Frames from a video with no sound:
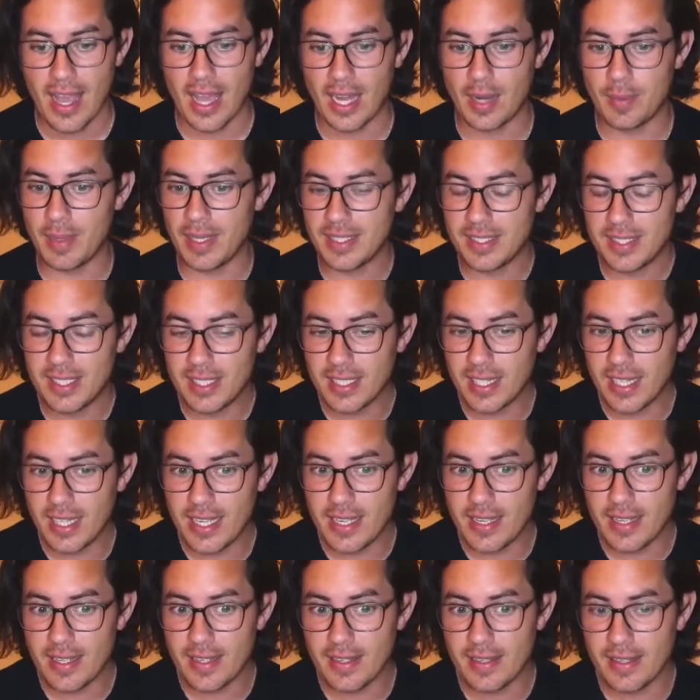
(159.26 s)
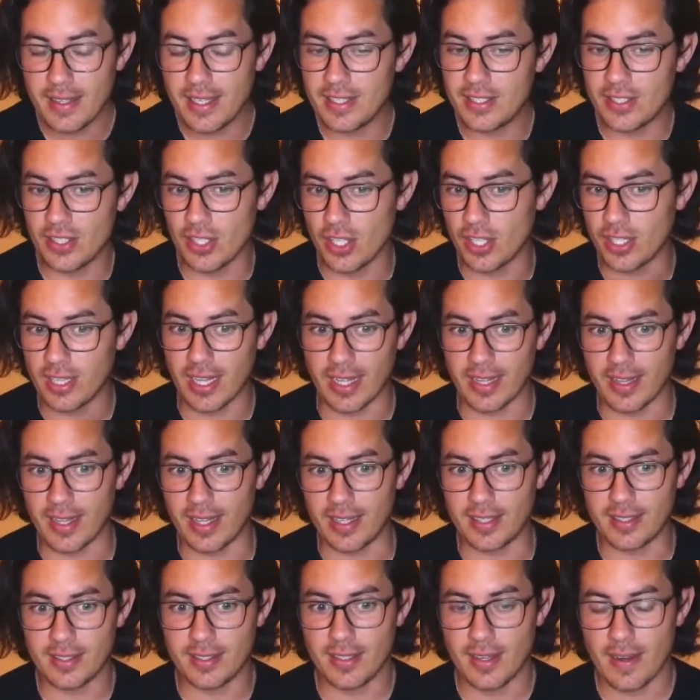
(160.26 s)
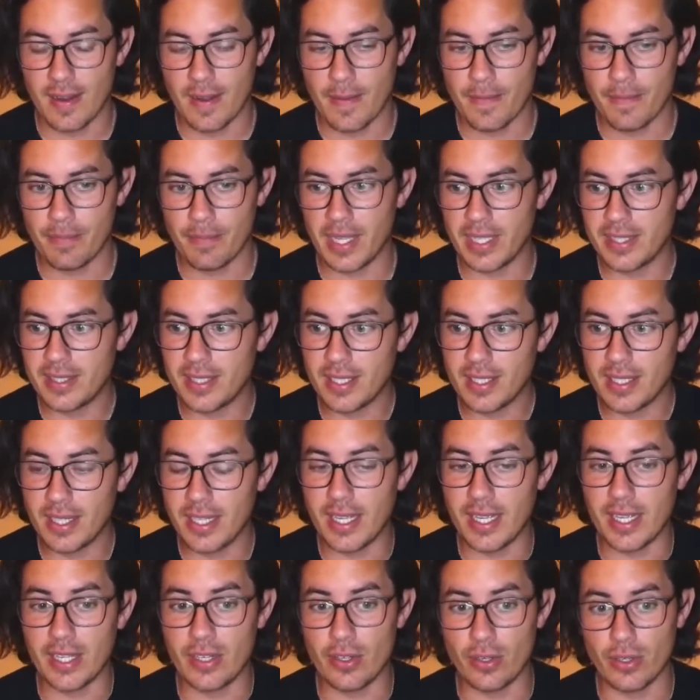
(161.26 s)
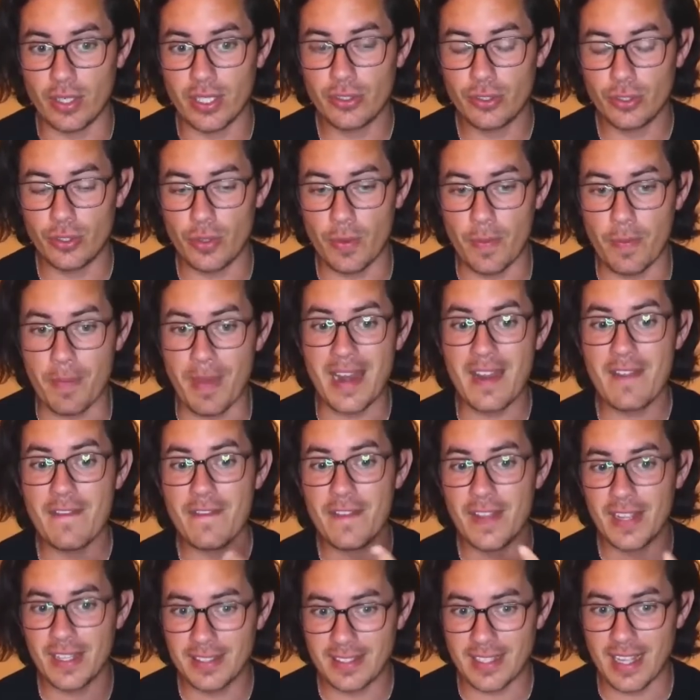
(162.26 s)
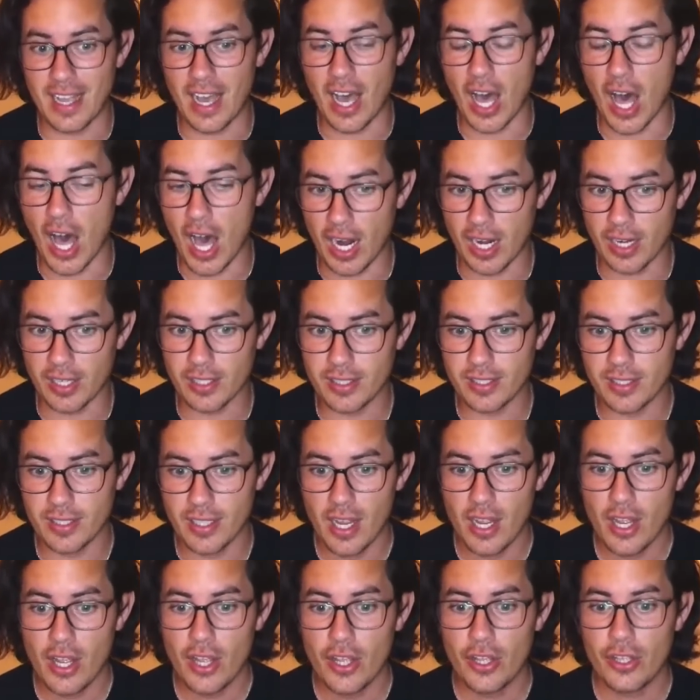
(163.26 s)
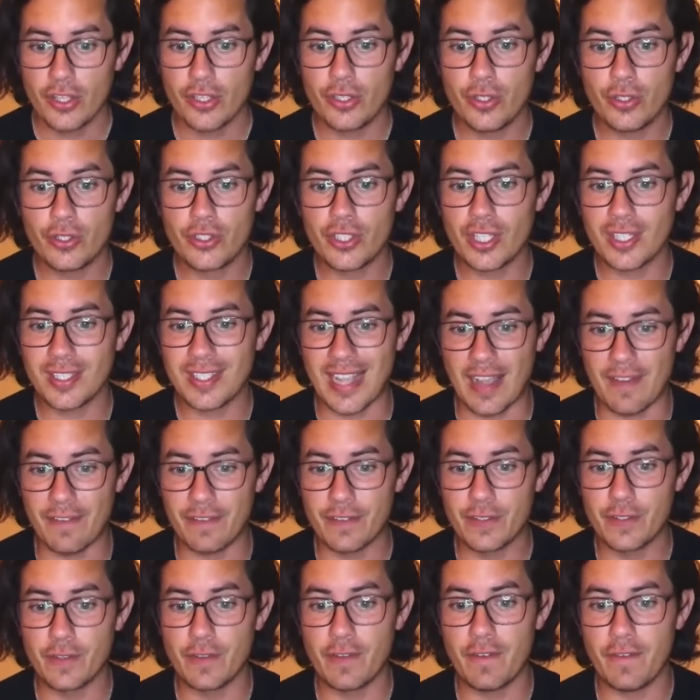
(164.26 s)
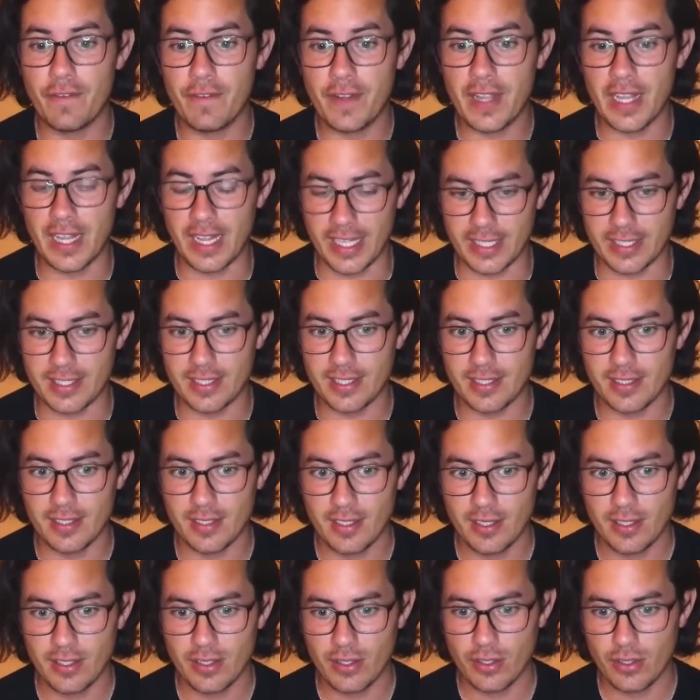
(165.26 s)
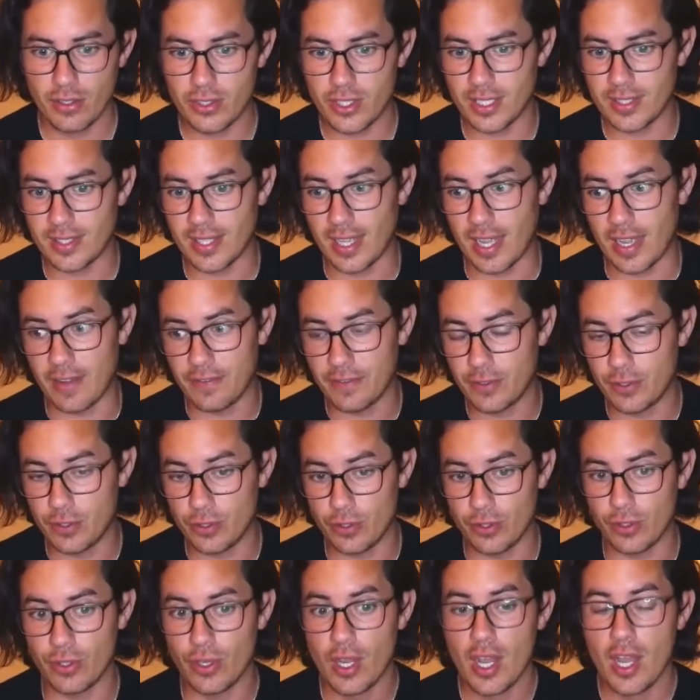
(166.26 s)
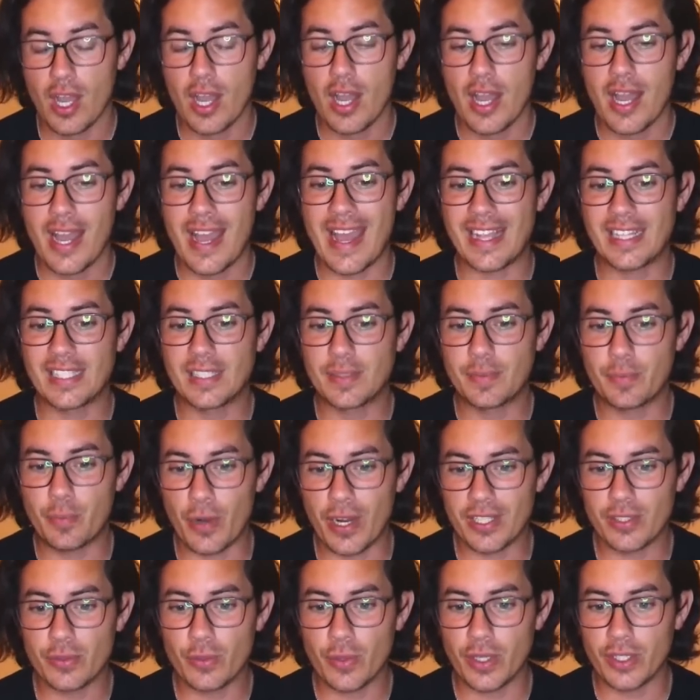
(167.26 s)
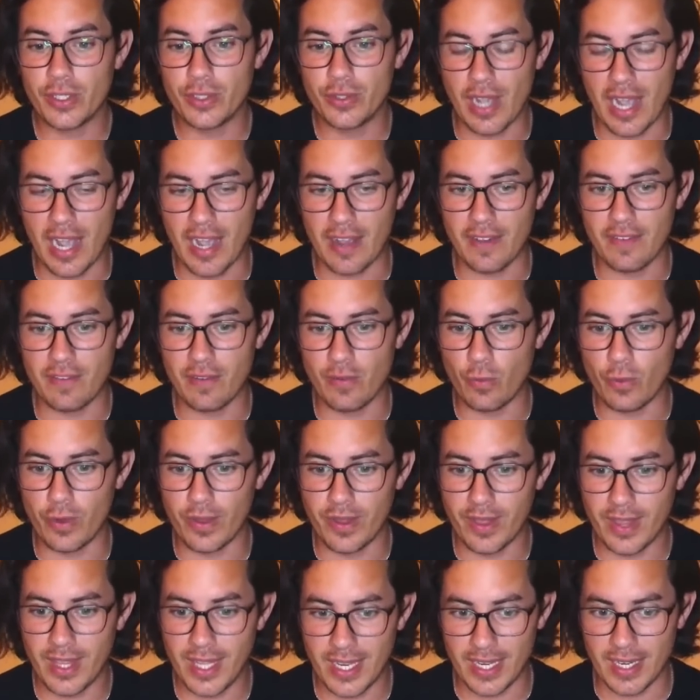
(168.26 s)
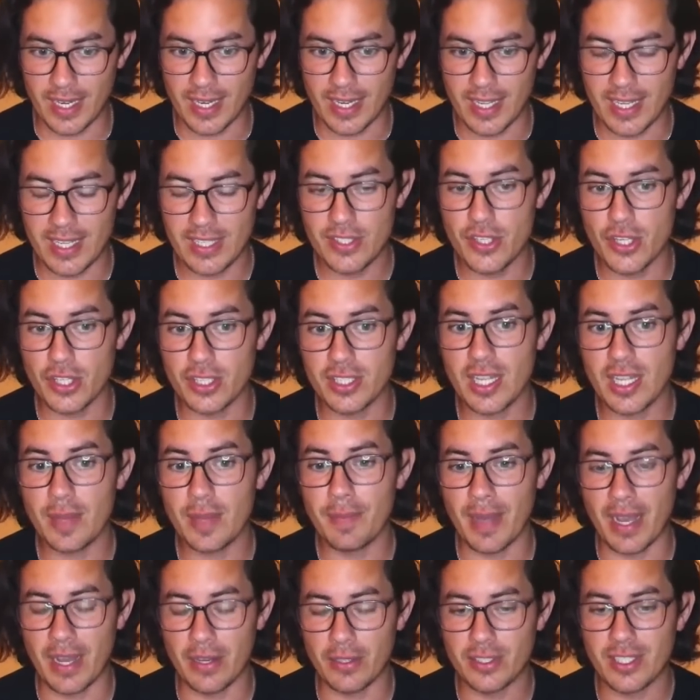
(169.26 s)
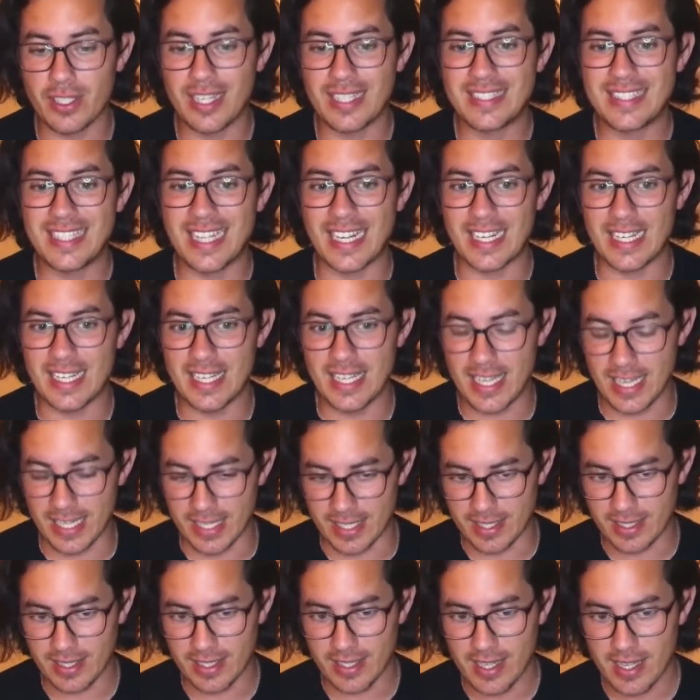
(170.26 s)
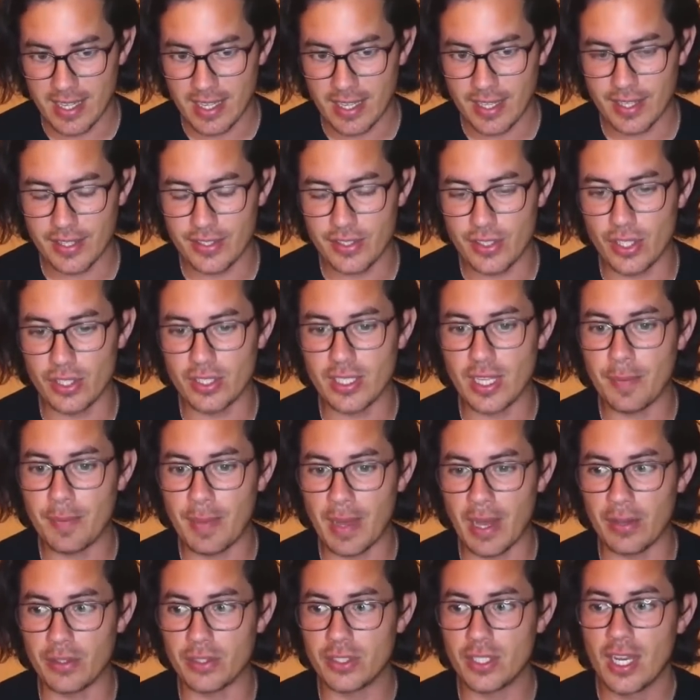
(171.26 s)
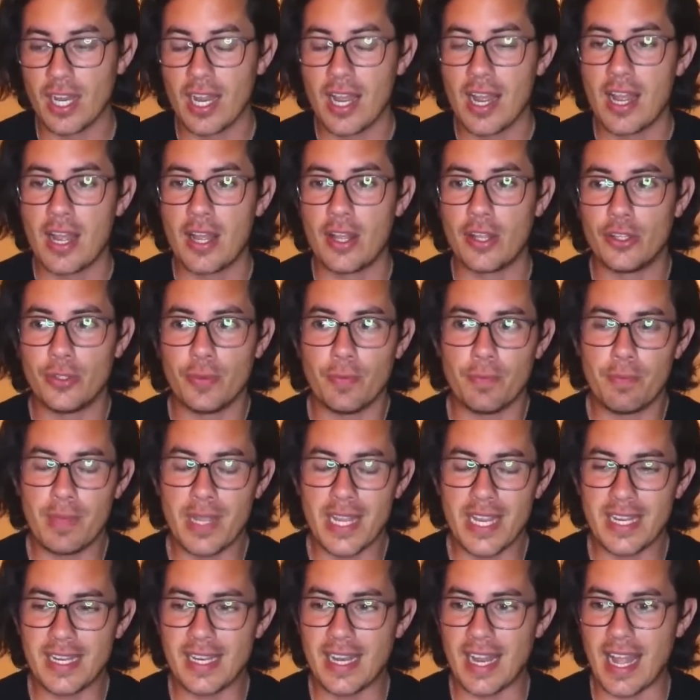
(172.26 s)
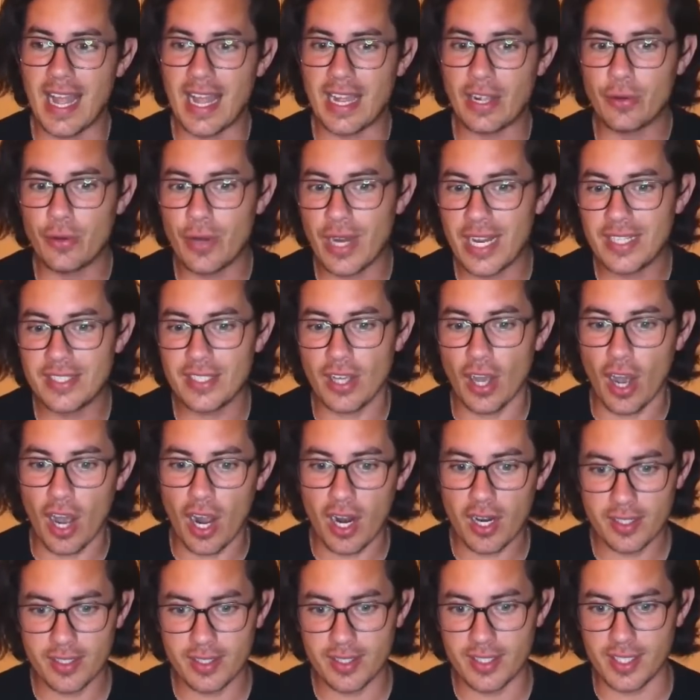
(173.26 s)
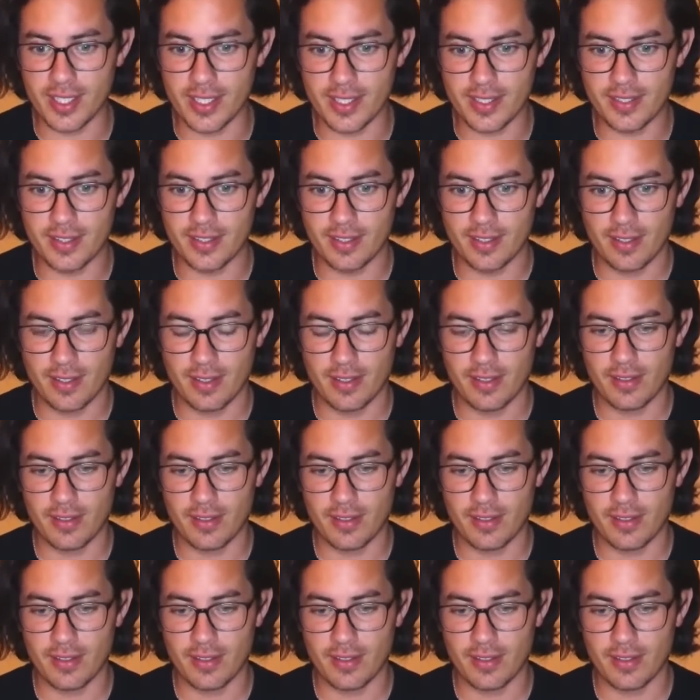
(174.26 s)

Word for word: And basically, it's not like that. Basically, in order to manifest art, you just have to feel it. You just have to express what you have within. It's not about technique. It's not about being a great artist